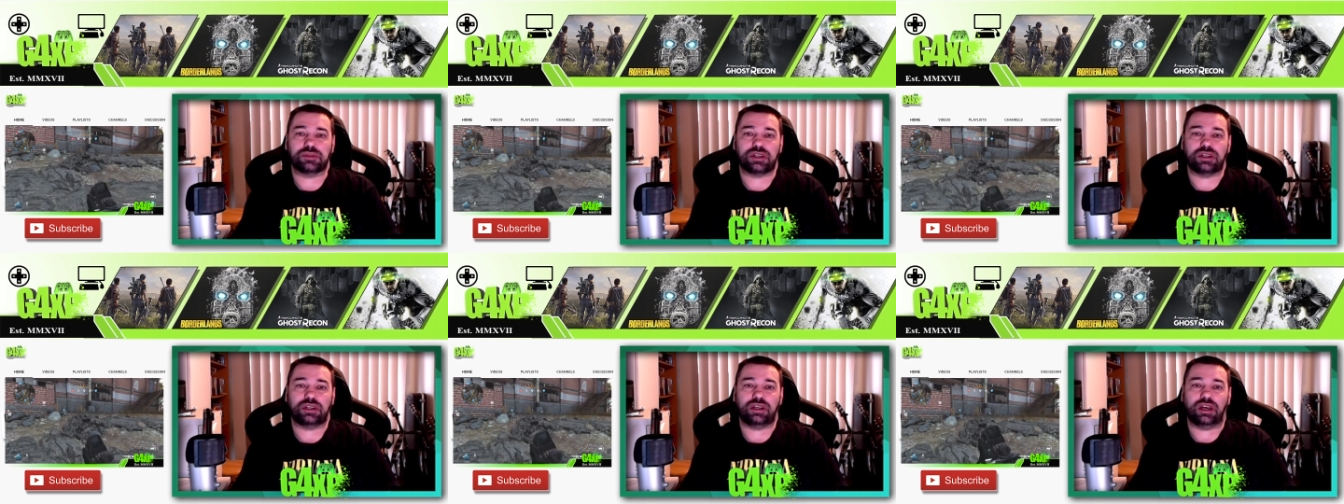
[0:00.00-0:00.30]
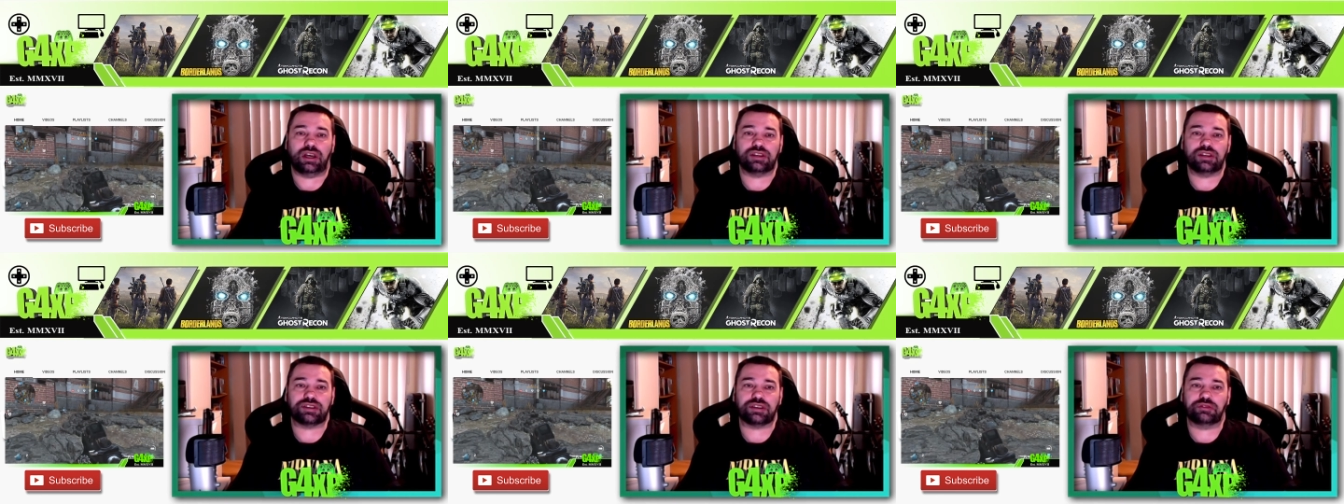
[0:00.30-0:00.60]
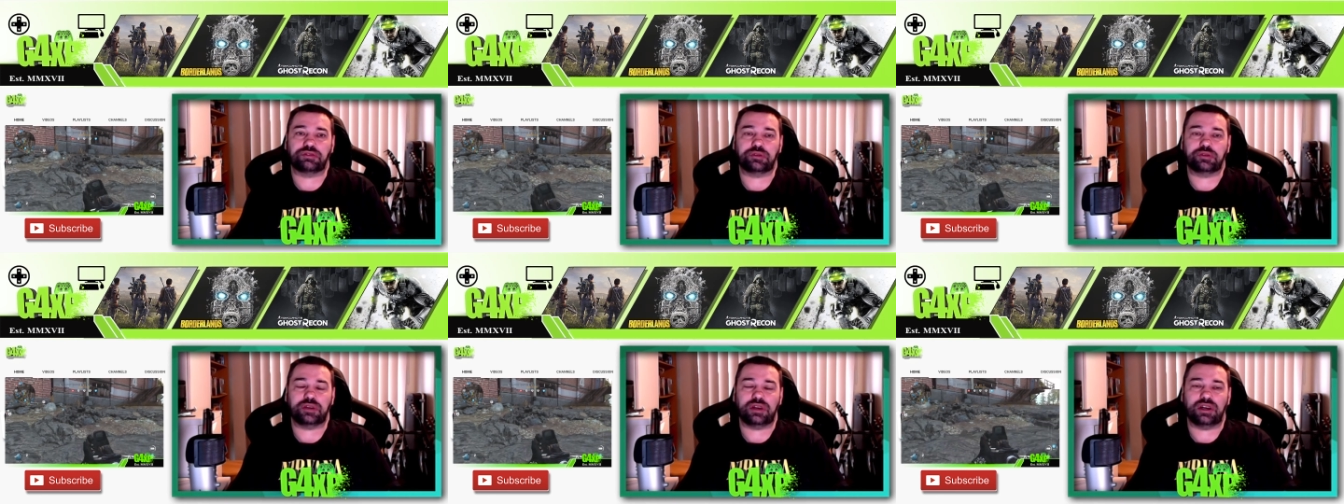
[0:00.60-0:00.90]
And as
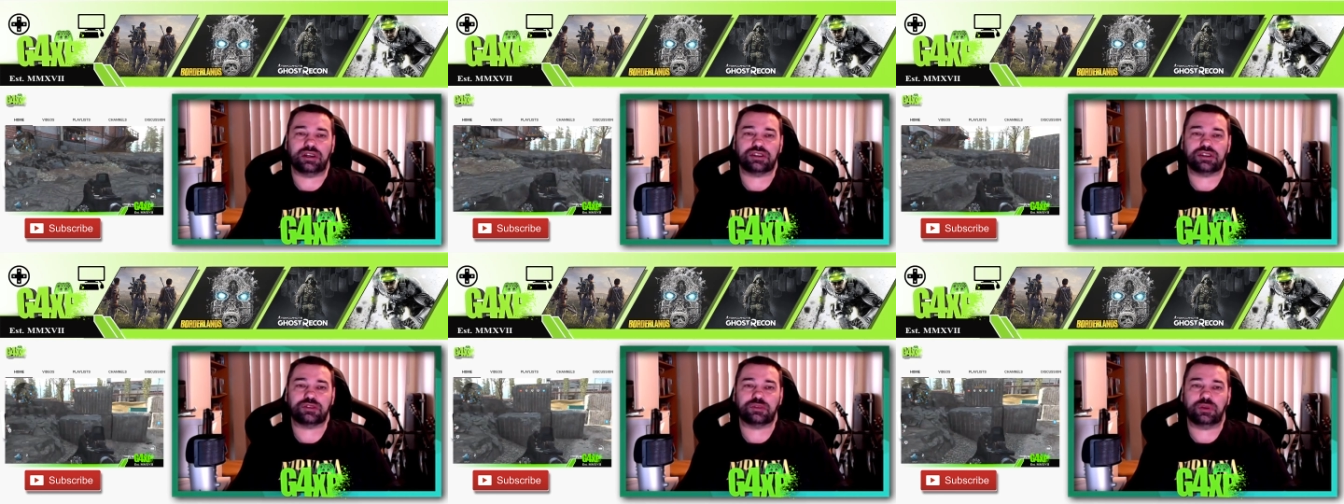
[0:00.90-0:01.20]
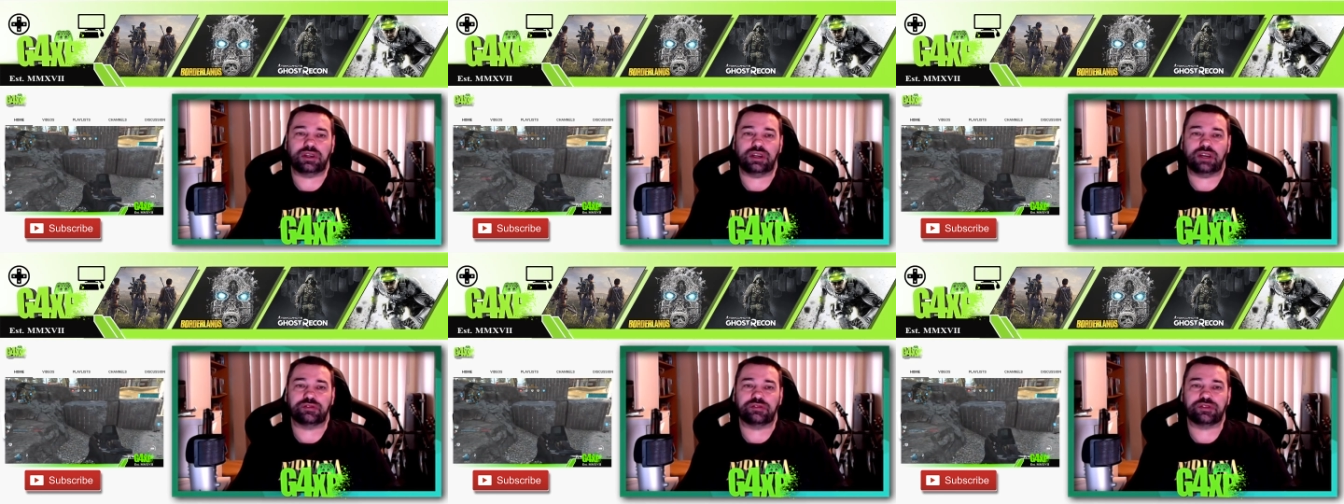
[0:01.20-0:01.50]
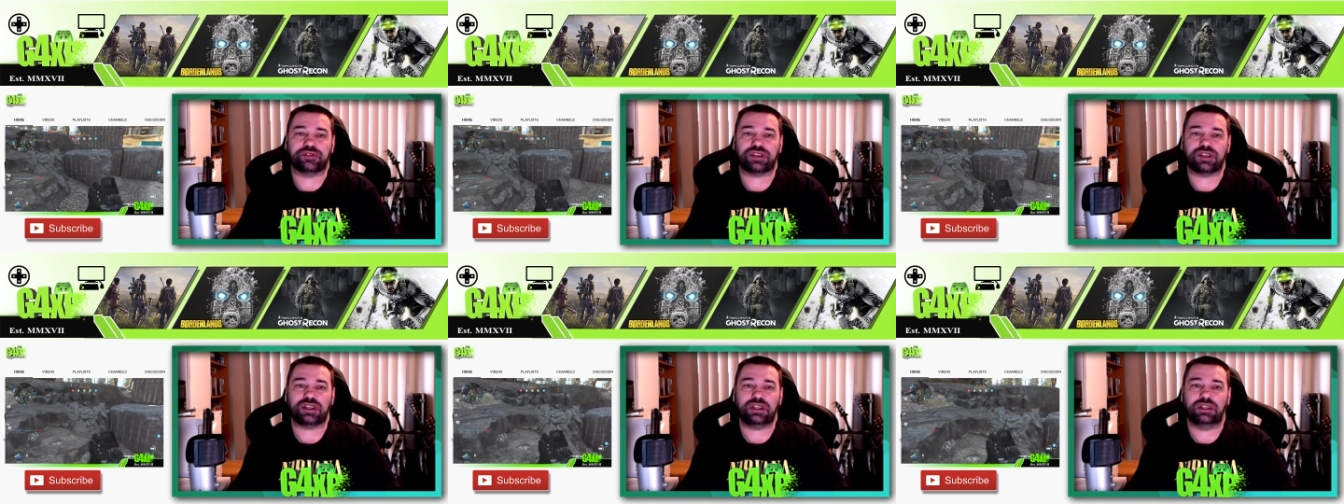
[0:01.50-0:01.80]
if we, as we have
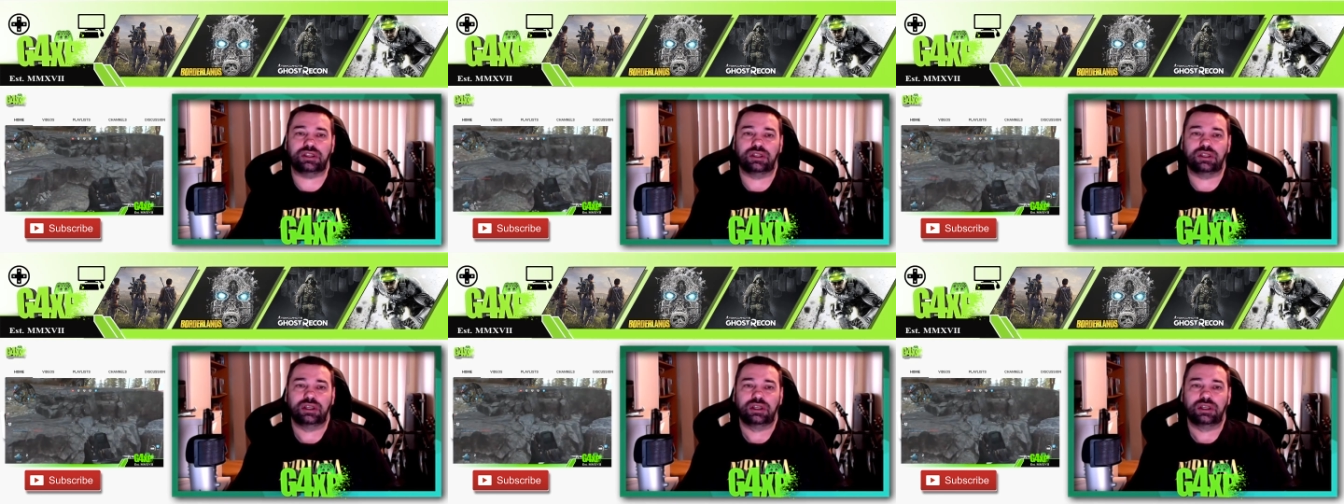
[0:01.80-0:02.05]
seen